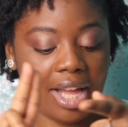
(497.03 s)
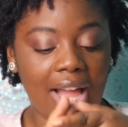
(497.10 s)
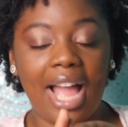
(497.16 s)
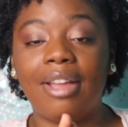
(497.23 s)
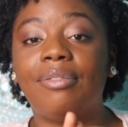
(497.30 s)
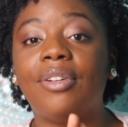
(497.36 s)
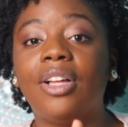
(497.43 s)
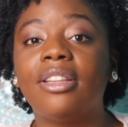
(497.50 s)

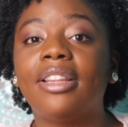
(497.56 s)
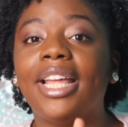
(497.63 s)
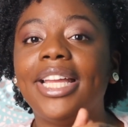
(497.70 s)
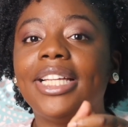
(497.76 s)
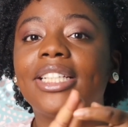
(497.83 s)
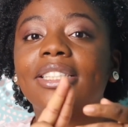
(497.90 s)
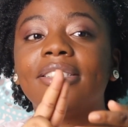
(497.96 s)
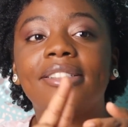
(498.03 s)
I felt
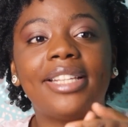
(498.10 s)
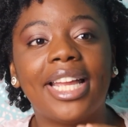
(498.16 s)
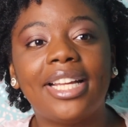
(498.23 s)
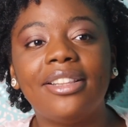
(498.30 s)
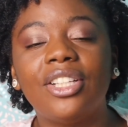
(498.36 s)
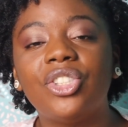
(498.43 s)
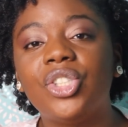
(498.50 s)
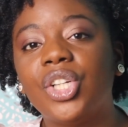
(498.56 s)
like
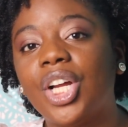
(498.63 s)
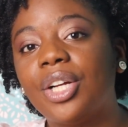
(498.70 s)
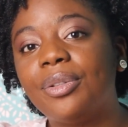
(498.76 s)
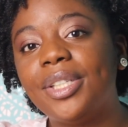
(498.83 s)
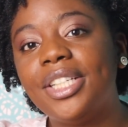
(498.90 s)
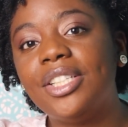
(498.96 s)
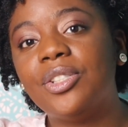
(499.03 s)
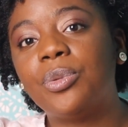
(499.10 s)
taking the
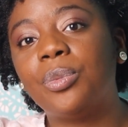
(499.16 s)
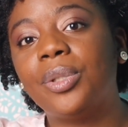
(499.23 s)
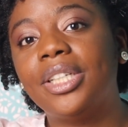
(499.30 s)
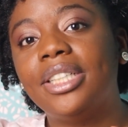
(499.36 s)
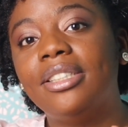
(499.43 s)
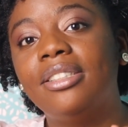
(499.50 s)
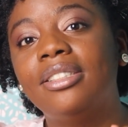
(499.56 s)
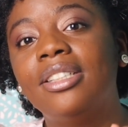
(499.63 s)
GREs
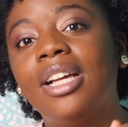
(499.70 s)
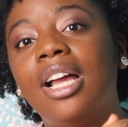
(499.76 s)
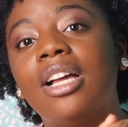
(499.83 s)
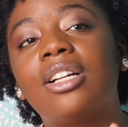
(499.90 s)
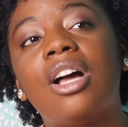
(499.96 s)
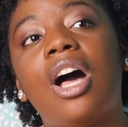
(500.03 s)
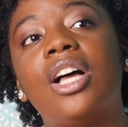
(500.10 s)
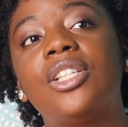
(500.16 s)
would
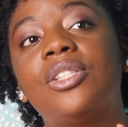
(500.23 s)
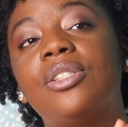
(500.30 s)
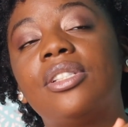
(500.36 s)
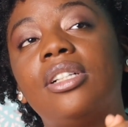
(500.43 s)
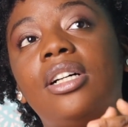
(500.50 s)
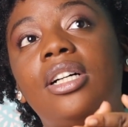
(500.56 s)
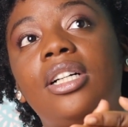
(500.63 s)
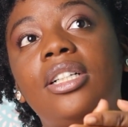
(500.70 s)
cause,
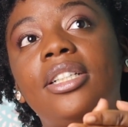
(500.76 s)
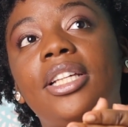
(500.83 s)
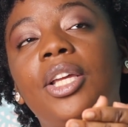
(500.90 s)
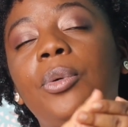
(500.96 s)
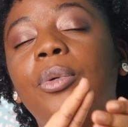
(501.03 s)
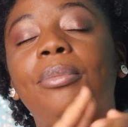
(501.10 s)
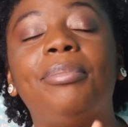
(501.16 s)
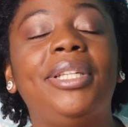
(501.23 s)

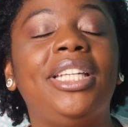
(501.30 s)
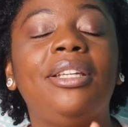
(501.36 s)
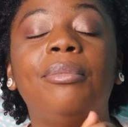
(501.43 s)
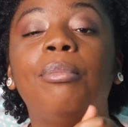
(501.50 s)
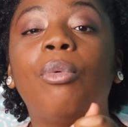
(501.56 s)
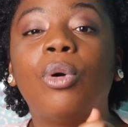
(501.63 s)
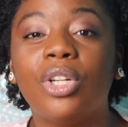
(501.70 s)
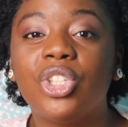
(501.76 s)
it would be
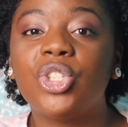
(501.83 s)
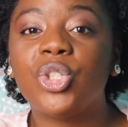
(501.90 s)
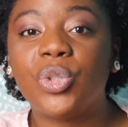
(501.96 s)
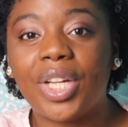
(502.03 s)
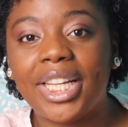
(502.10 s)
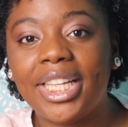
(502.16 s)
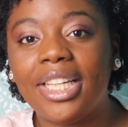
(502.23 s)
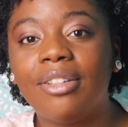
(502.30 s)
more
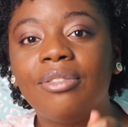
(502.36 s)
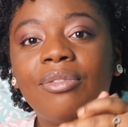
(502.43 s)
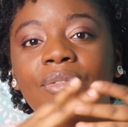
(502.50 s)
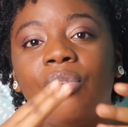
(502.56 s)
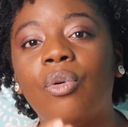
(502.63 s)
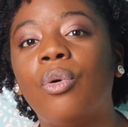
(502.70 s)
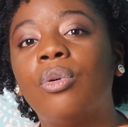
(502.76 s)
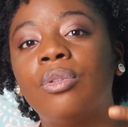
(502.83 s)

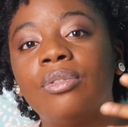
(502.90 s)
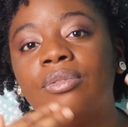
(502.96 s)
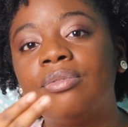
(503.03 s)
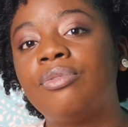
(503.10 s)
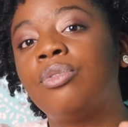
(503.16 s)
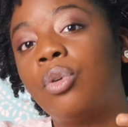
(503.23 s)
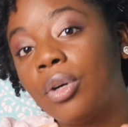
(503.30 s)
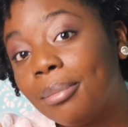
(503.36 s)
streamful
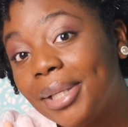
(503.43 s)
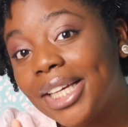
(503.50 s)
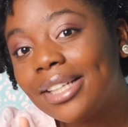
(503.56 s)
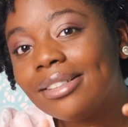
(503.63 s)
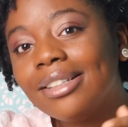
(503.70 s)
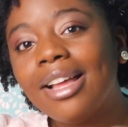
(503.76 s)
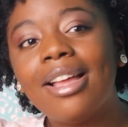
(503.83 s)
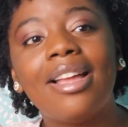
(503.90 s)
for
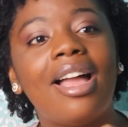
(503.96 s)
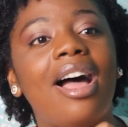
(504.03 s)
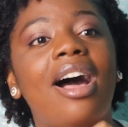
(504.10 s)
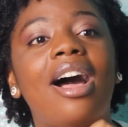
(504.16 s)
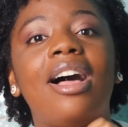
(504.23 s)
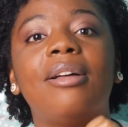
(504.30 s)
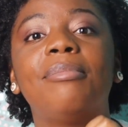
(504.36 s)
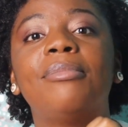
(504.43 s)
me,
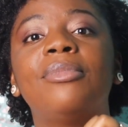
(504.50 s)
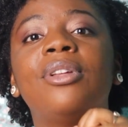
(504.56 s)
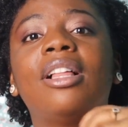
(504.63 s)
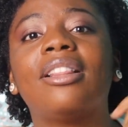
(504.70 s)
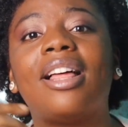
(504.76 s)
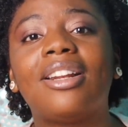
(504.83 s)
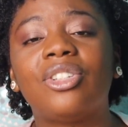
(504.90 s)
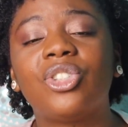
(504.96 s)
a
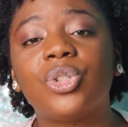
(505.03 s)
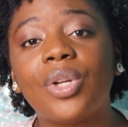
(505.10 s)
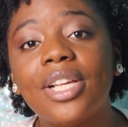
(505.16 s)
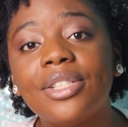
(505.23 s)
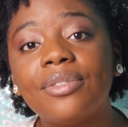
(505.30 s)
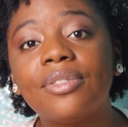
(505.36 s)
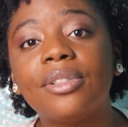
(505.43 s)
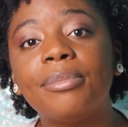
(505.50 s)
lot of
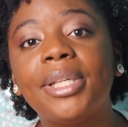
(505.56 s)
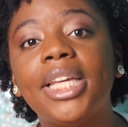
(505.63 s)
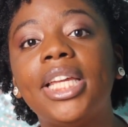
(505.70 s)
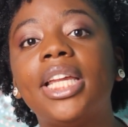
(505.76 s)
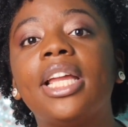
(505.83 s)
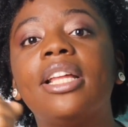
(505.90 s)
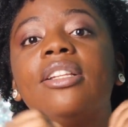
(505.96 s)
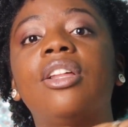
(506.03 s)
stress for
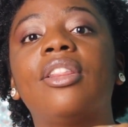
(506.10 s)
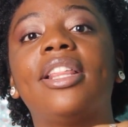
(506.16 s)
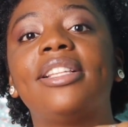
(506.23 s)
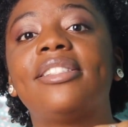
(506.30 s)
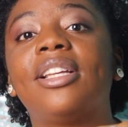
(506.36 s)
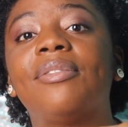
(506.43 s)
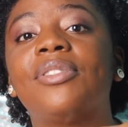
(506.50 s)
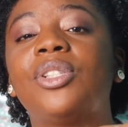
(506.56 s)
me and all that
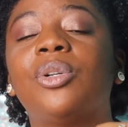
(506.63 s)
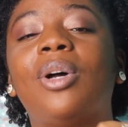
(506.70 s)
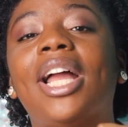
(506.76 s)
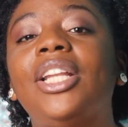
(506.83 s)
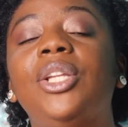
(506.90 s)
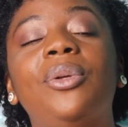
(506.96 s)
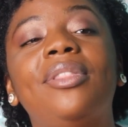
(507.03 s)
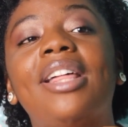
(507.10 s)
stuff. So I
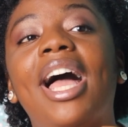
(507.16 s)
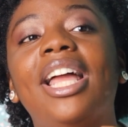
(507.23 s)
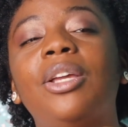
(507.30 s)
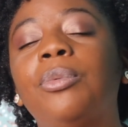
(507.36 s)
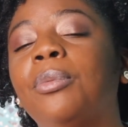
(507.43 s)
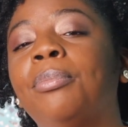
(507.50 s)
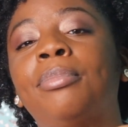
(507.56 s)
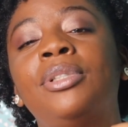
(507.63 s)
knew that it
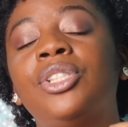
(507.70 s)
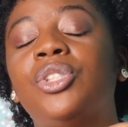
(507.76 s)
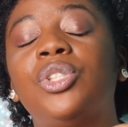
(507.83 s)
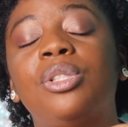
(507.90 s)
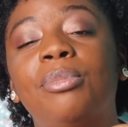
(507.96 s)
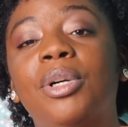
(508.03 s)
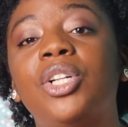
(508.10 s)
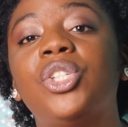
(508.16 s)
would put
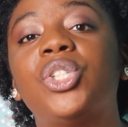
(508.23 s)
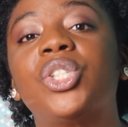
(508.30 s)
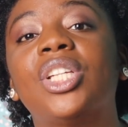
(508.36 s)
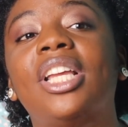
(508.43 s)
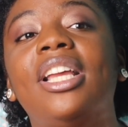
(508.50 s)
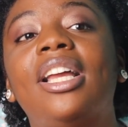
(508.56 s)
too much